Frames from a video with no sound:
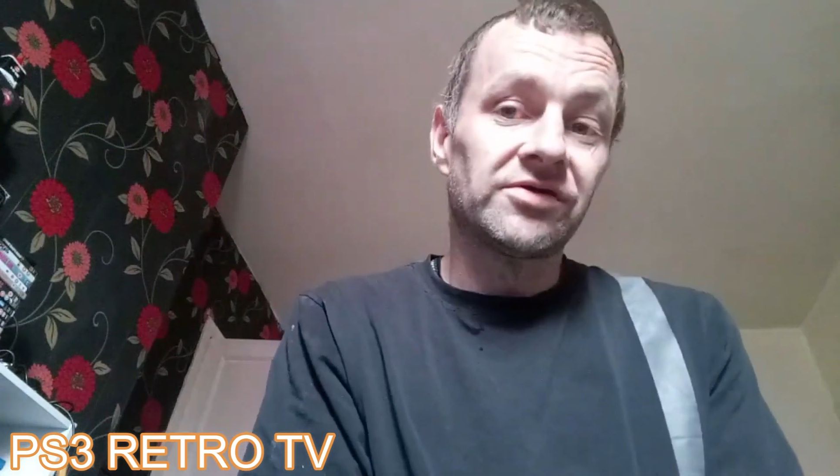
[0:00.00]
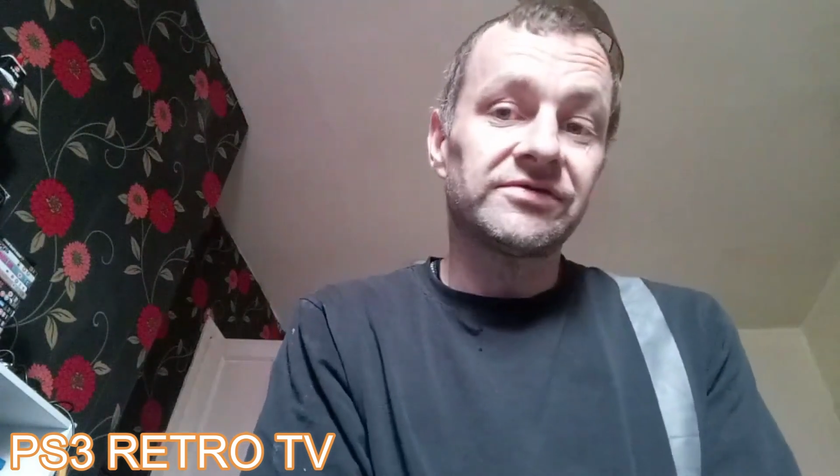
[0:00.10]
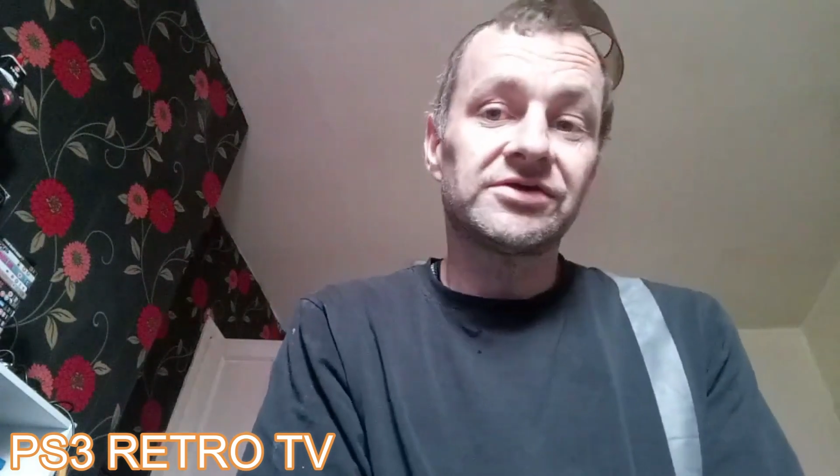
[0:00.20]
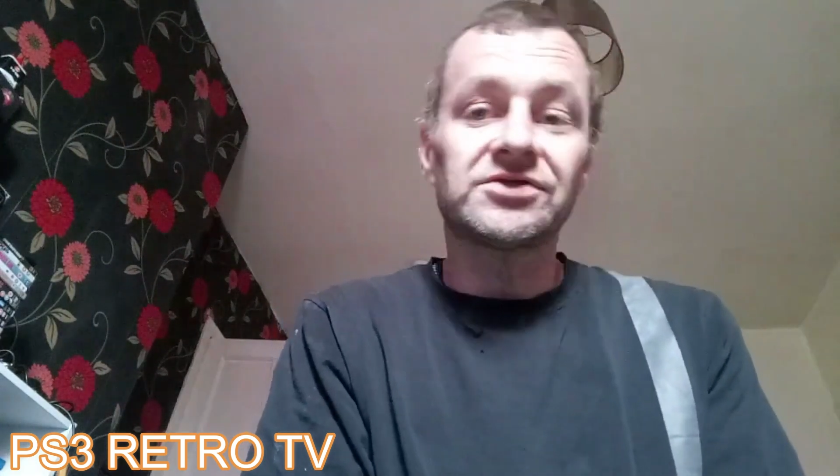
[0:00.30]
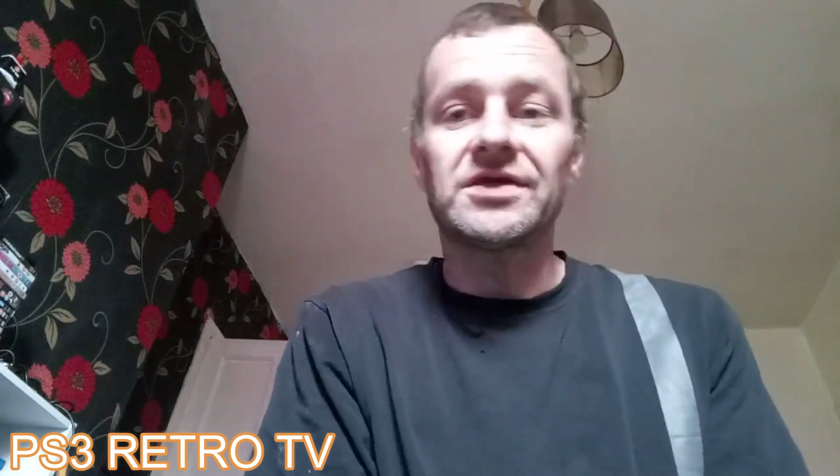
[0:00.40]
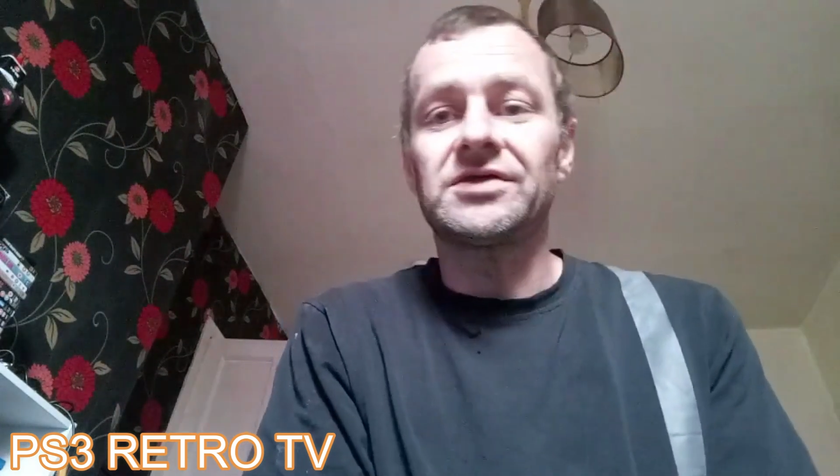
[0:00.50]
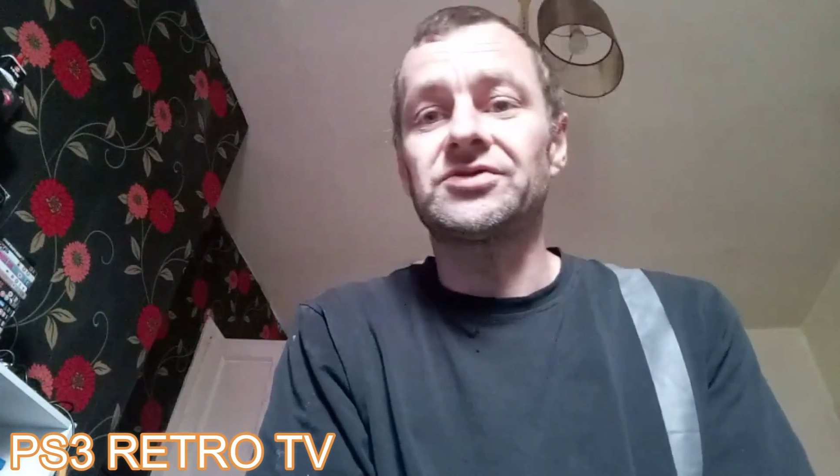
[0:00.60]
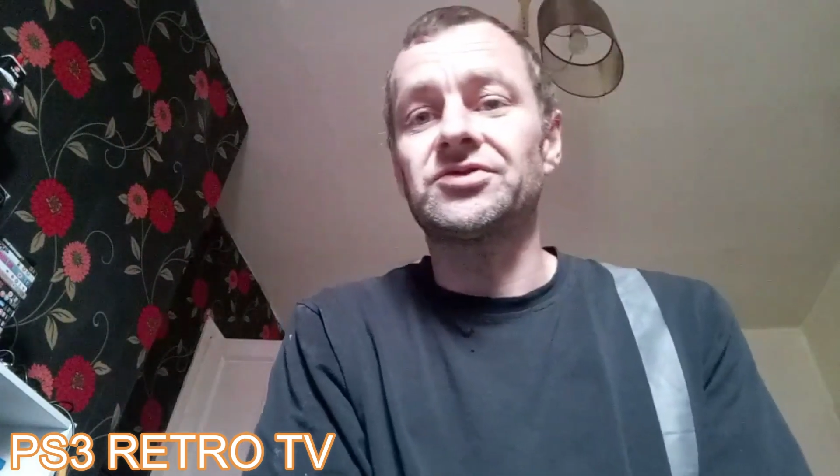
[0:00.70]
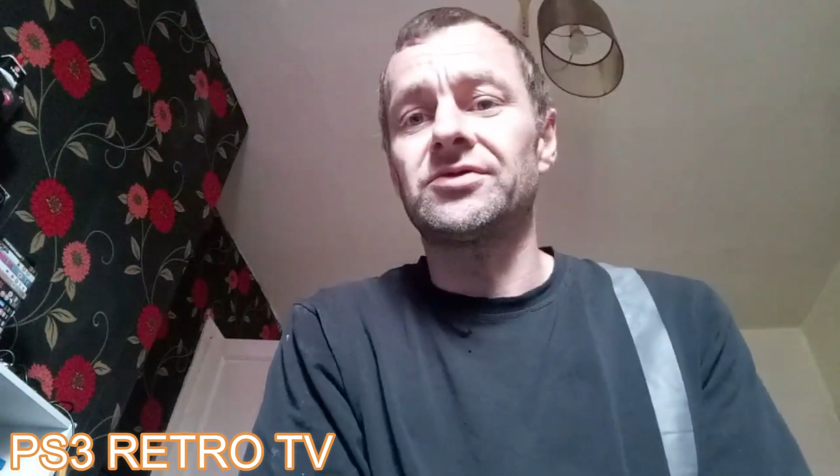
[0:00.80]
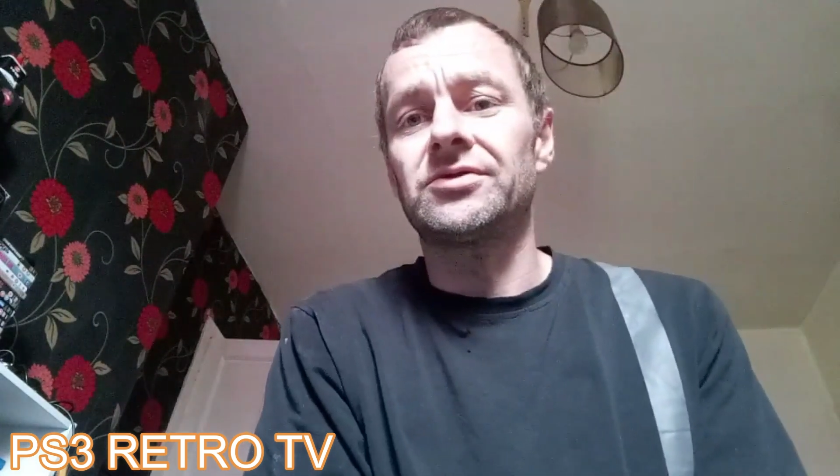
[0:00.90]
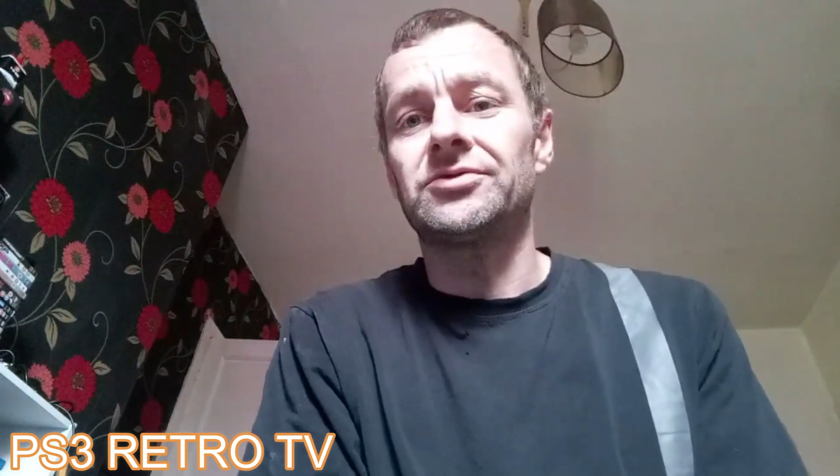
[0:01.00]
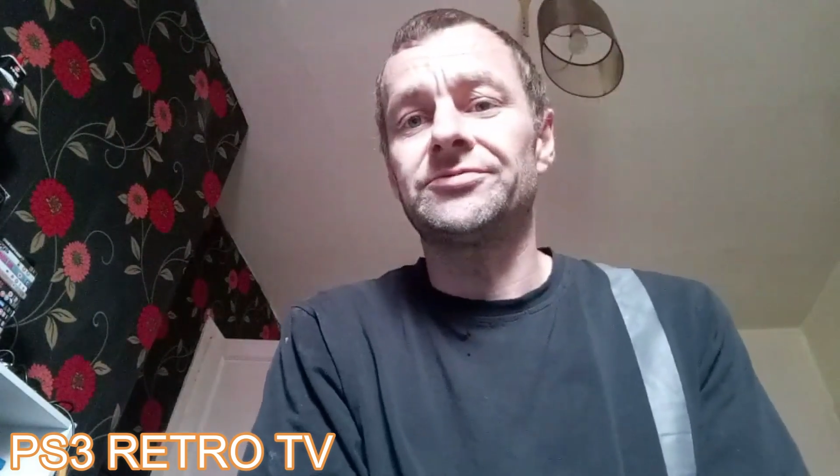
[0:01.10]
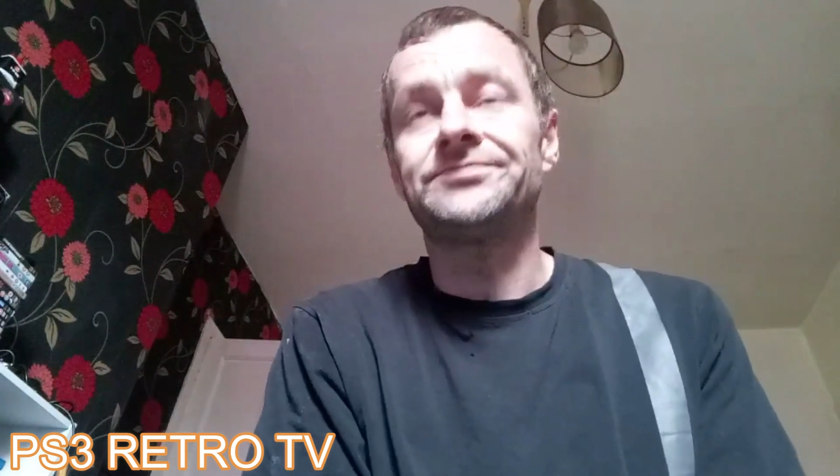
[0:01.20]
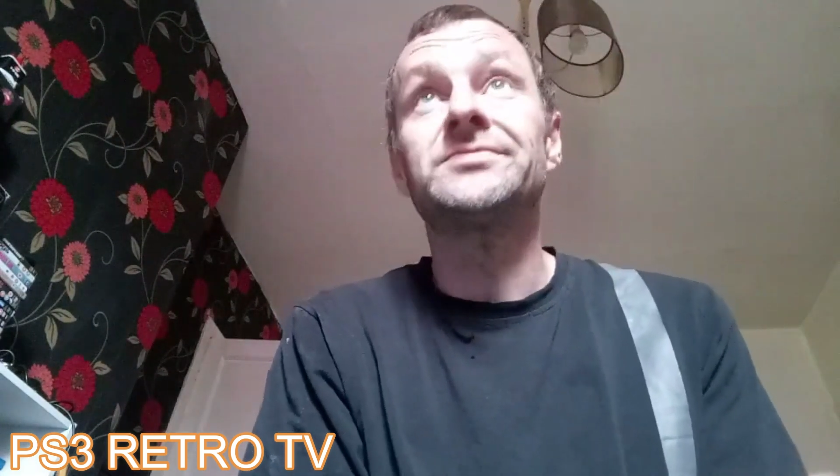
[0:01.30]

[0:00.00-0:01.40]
obviously, so